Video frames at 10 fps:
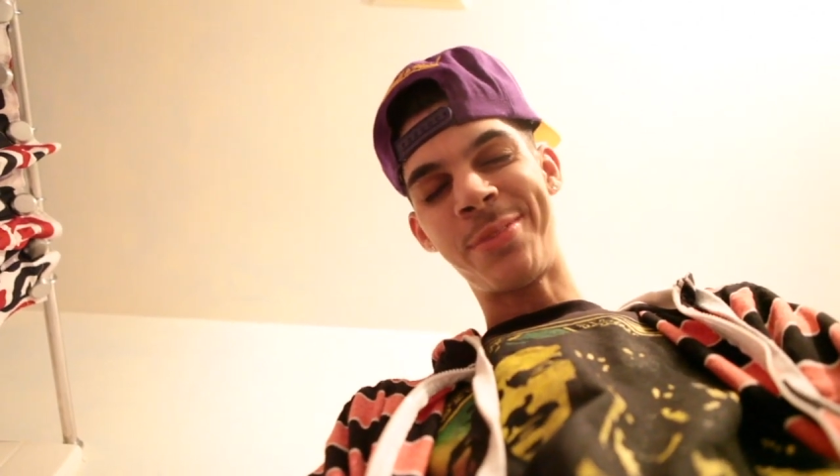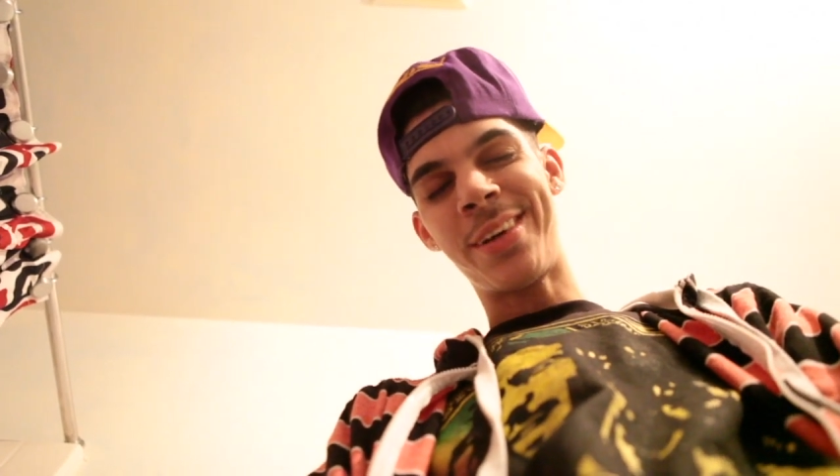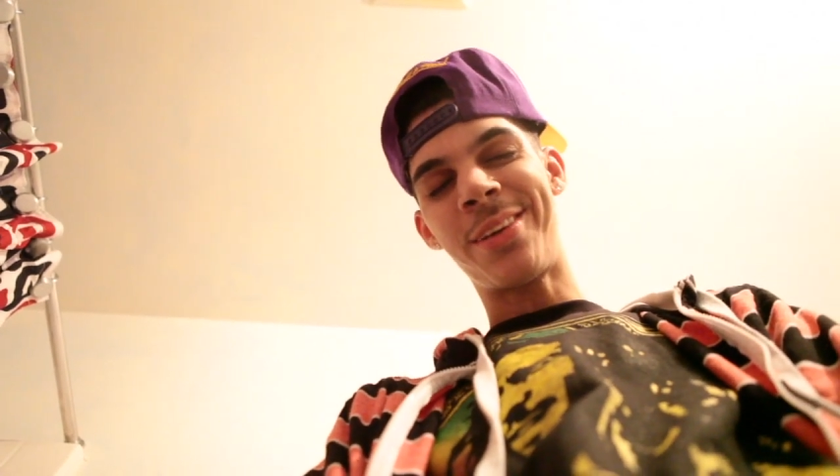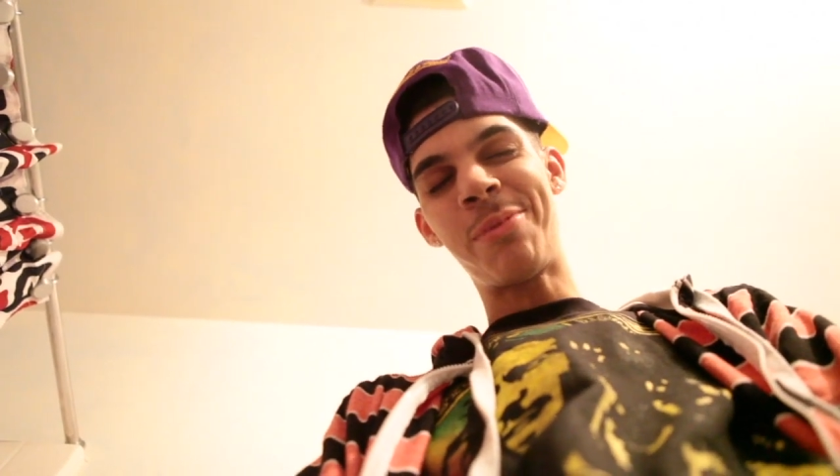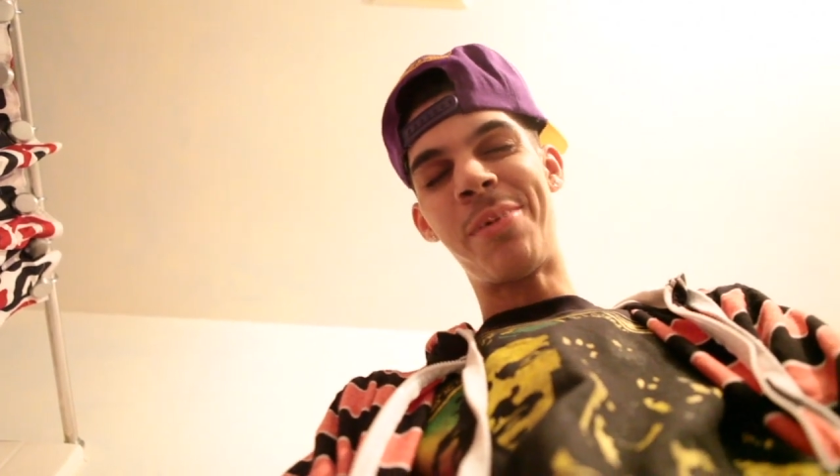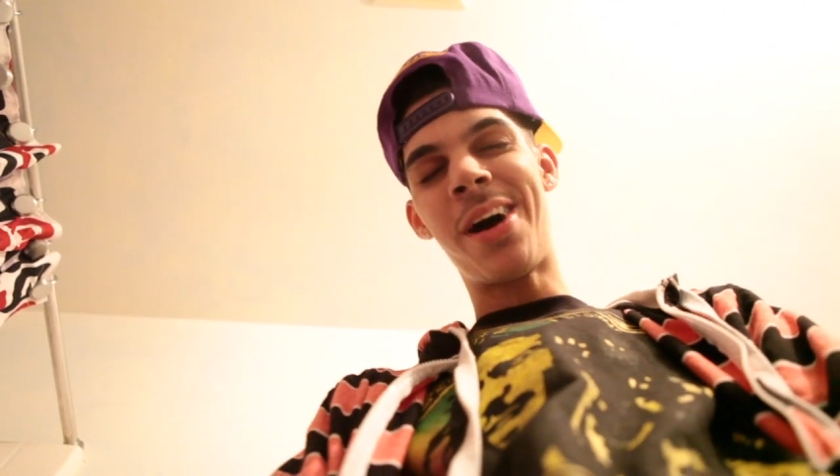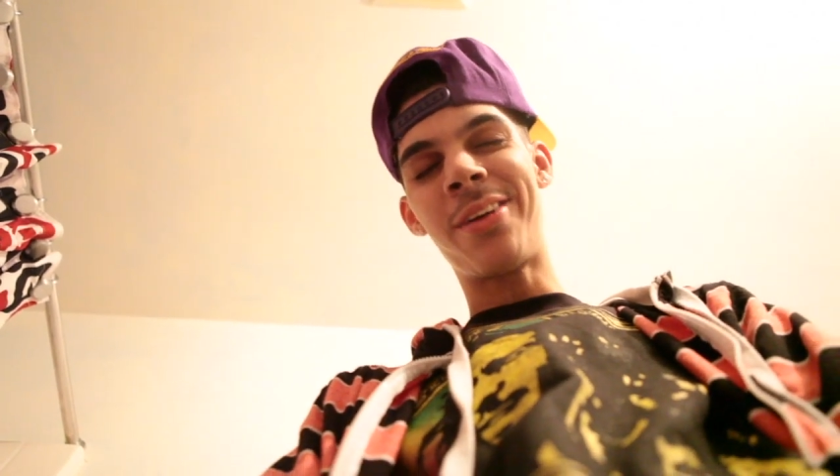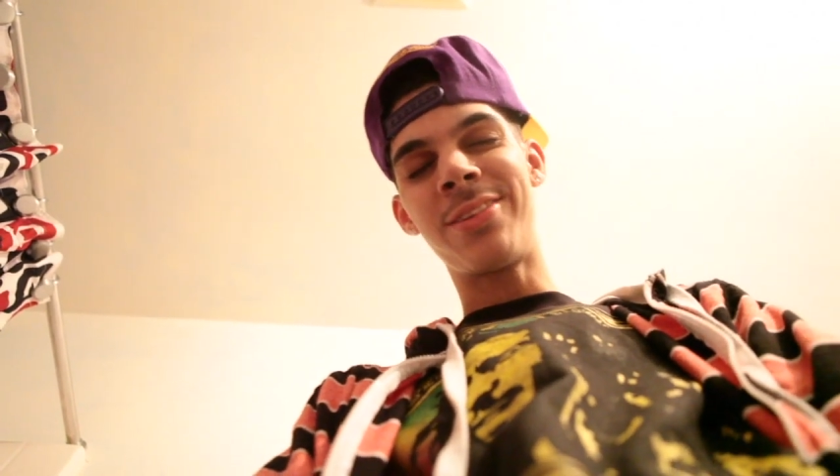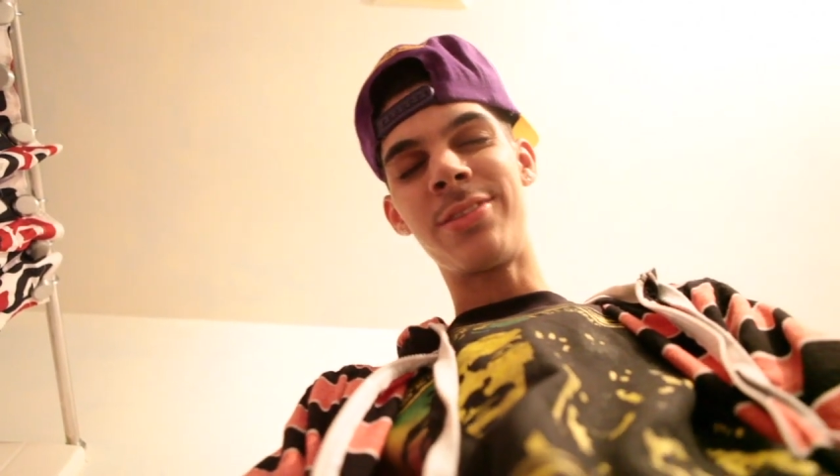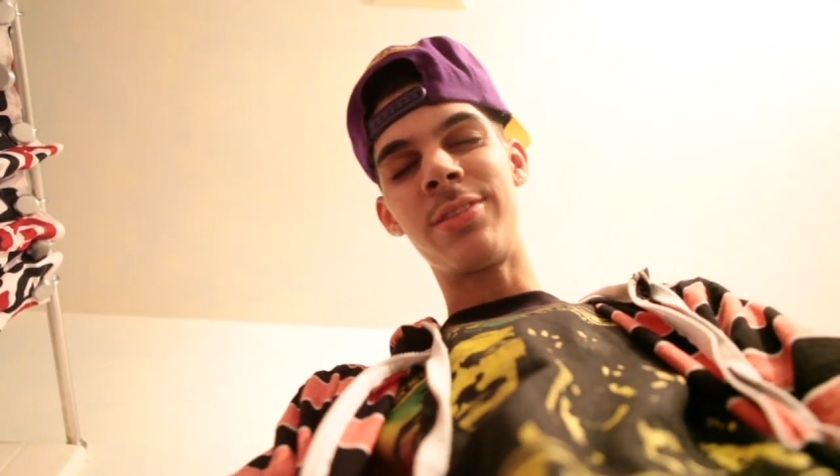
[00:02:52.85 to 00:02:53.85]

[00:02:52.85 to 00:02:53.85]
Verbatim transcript: bang a bottle.